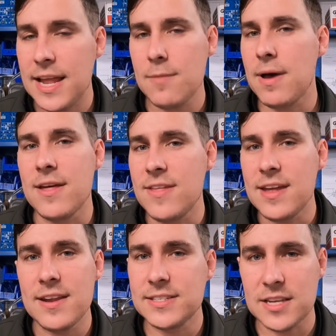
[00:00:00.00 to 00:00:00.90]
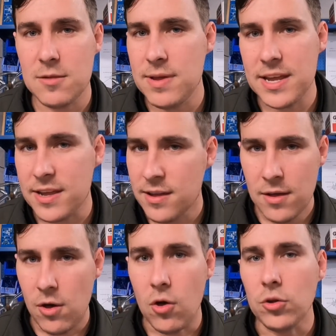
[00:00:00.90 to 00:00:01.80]
and by then it's going to be
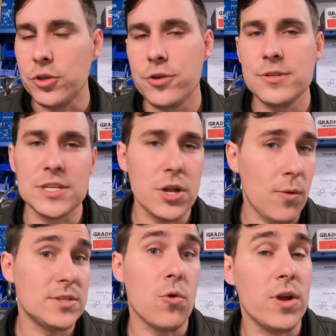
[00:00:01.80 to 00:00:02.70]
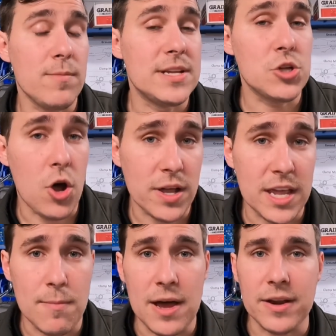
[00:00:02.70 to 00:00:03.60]
old news and no one's going to be
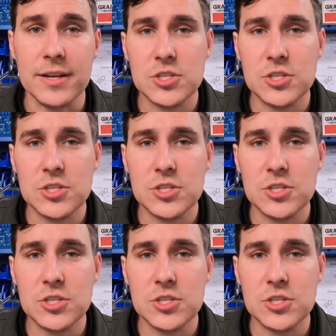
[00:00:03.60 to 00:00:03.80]
talking about it.